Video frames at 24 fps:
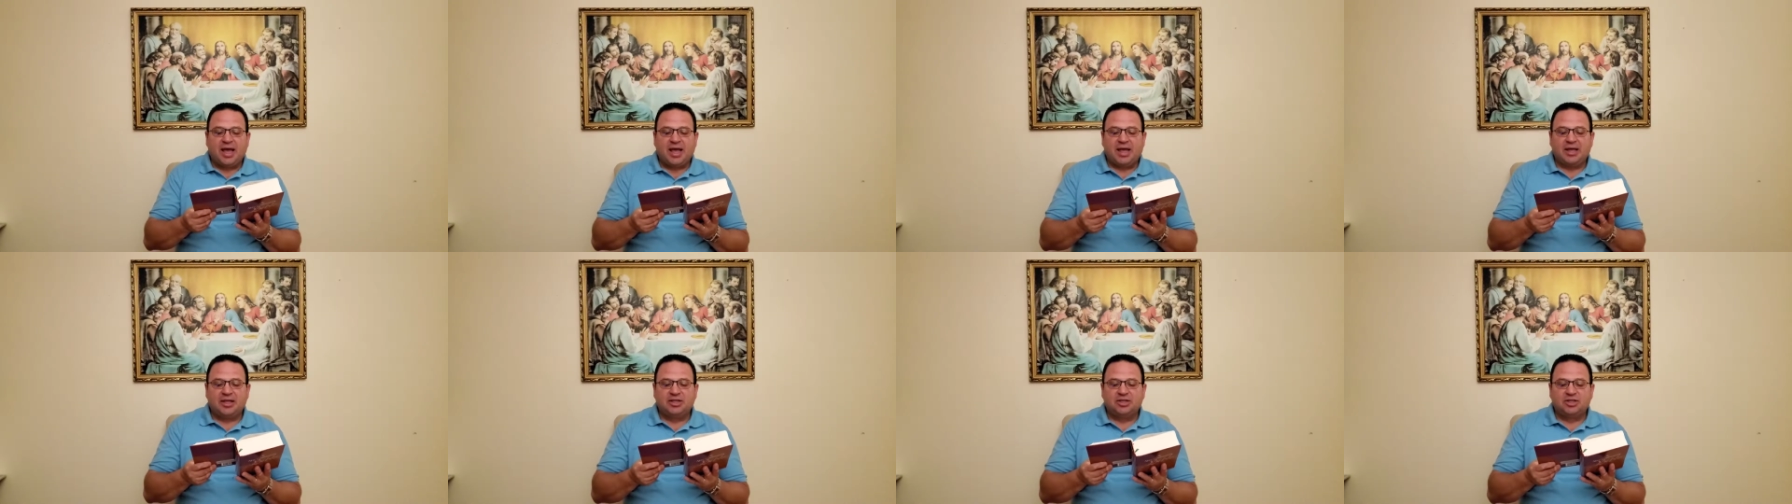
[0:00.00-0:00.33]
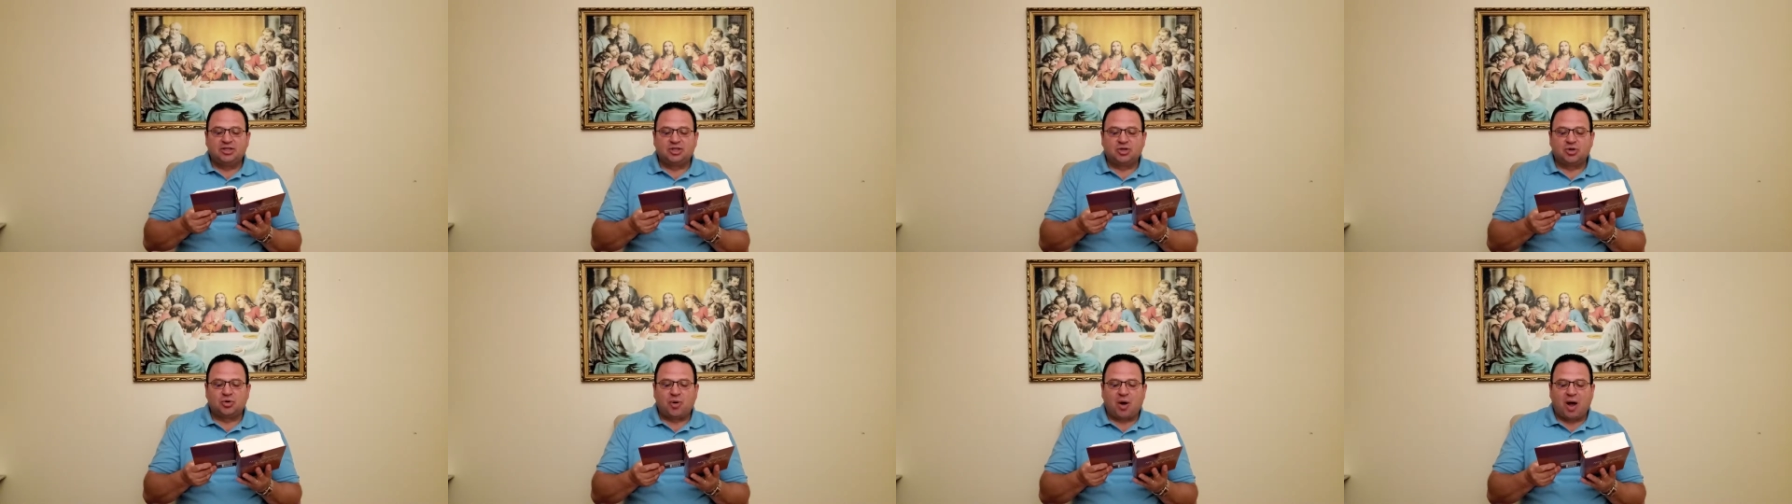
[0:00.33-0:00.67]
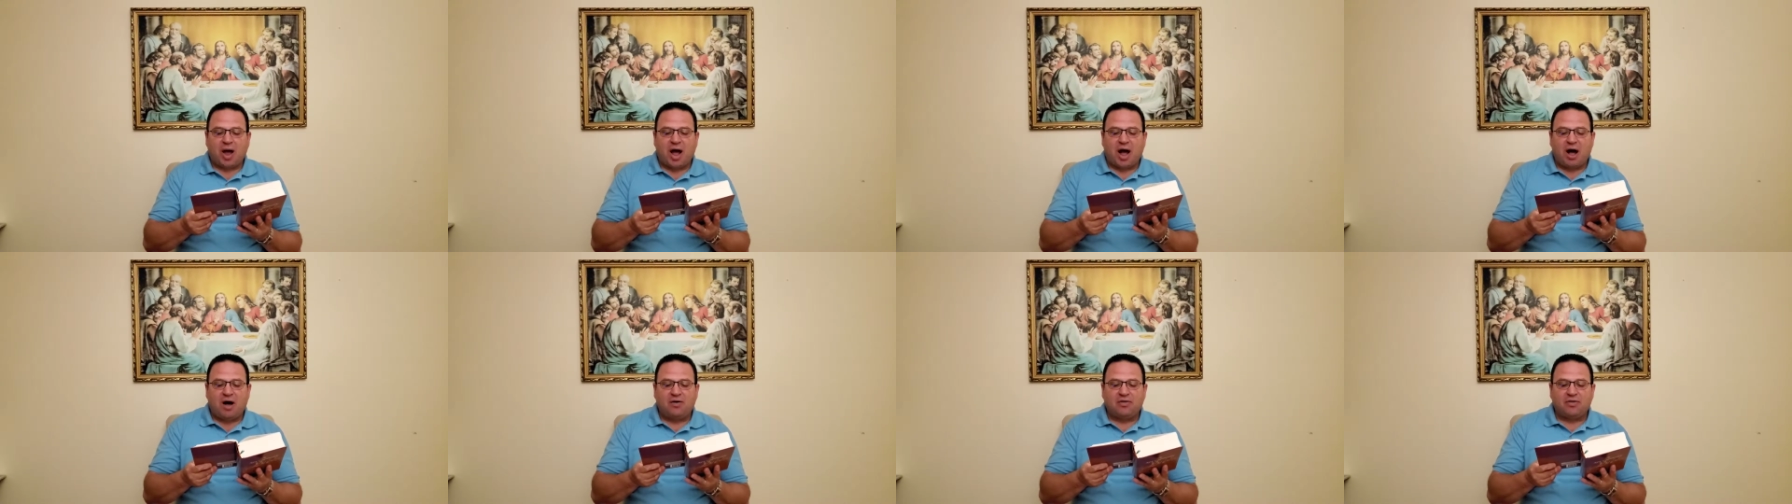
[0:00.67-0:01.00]
in
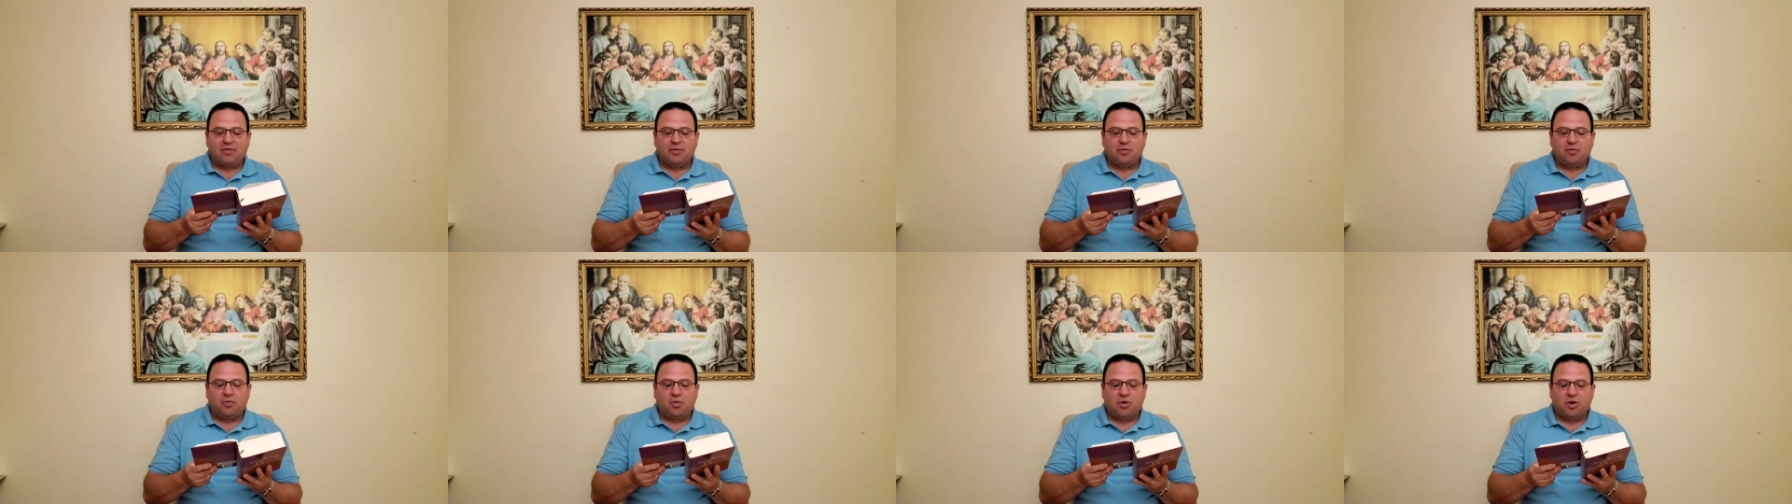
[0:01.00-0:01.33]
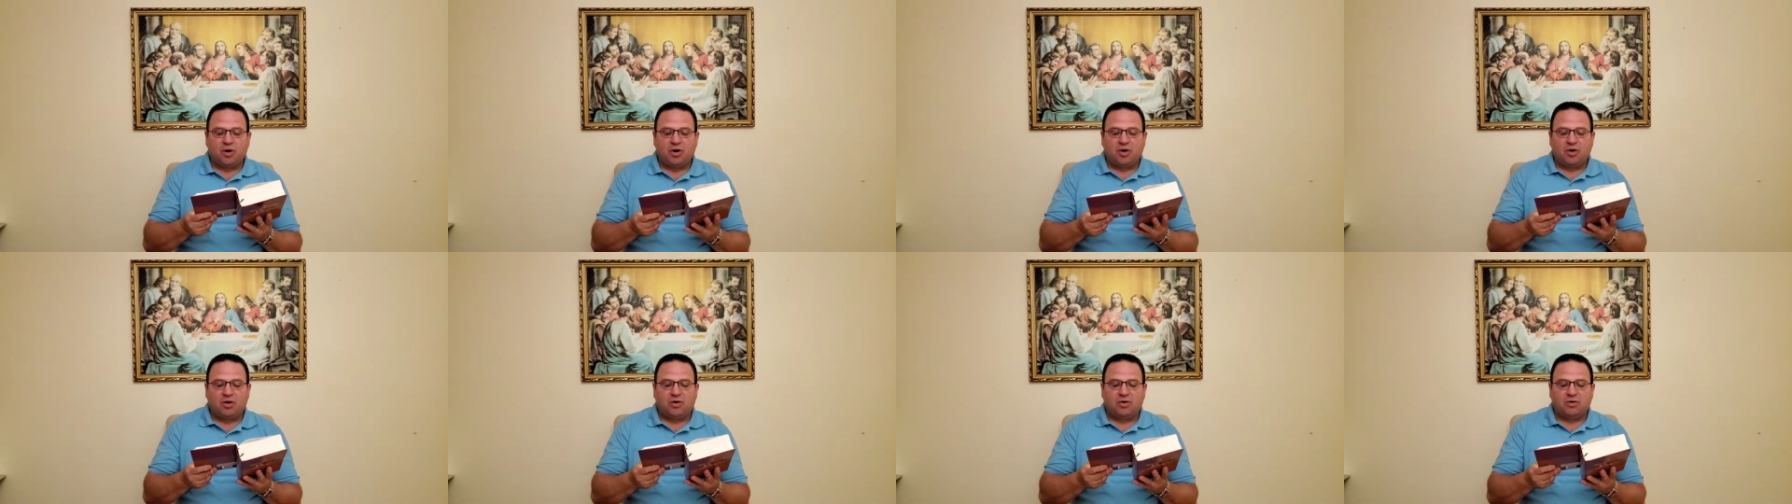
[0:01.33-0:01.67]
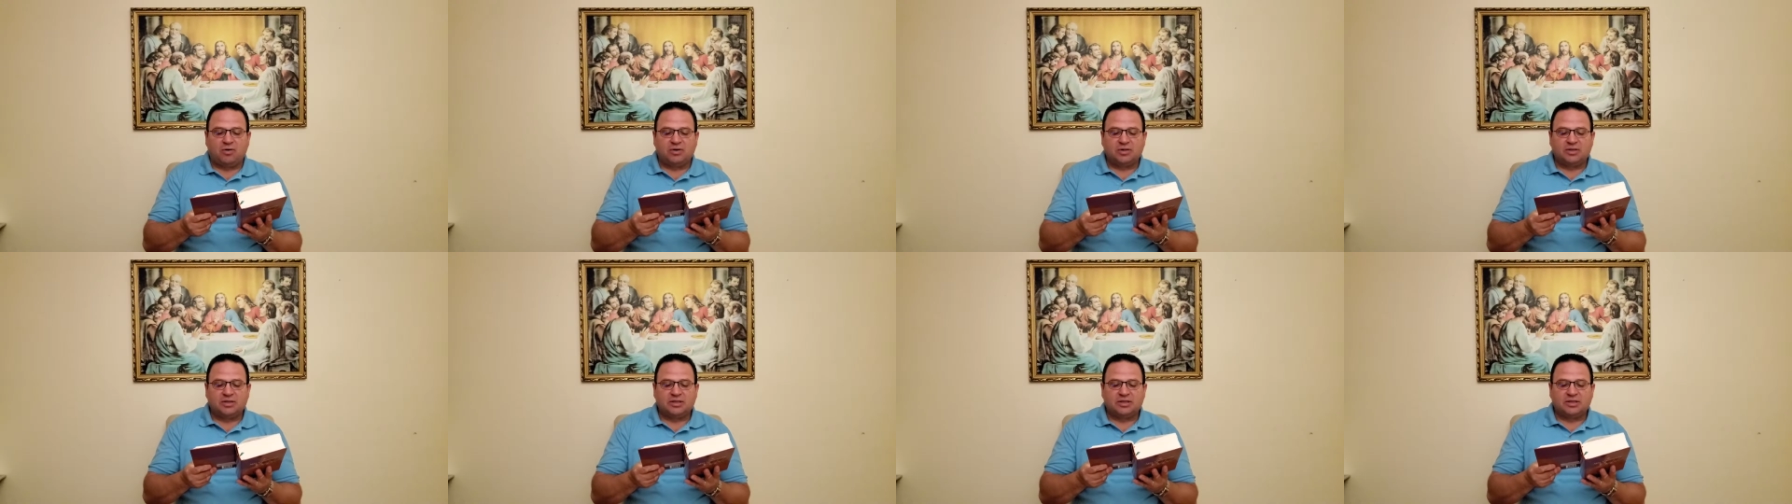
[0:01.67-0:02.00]
throughout the
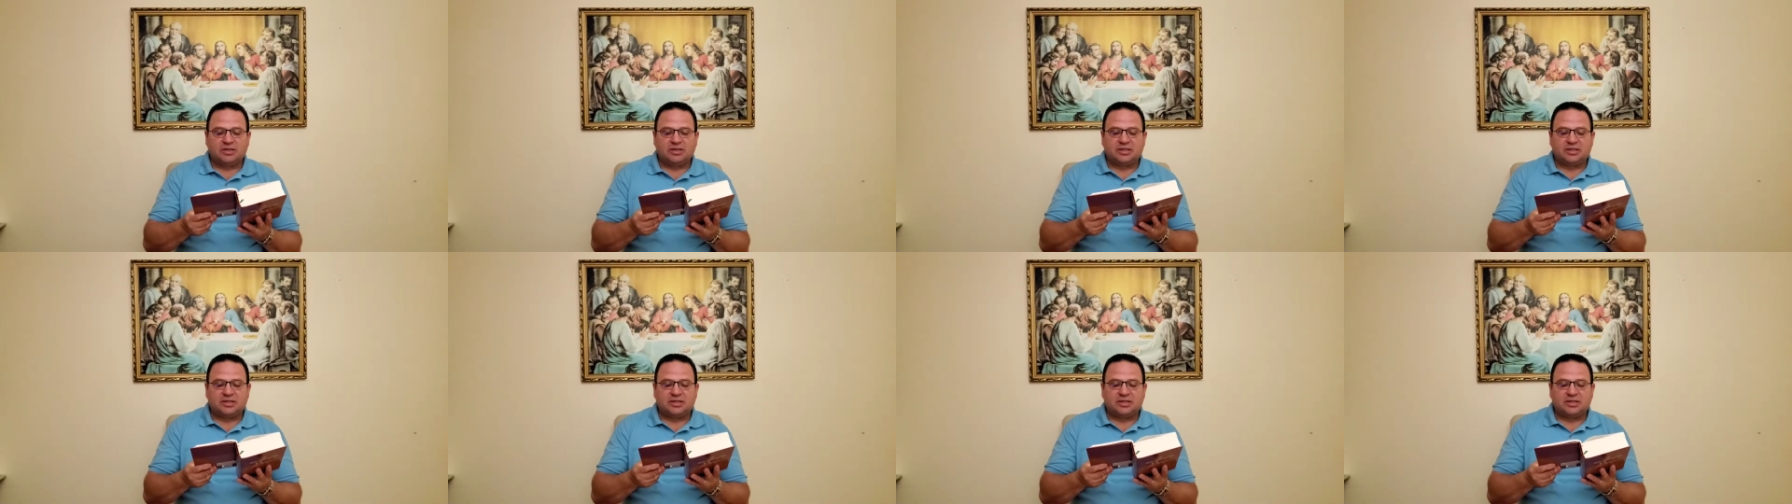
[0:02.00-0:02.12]
world,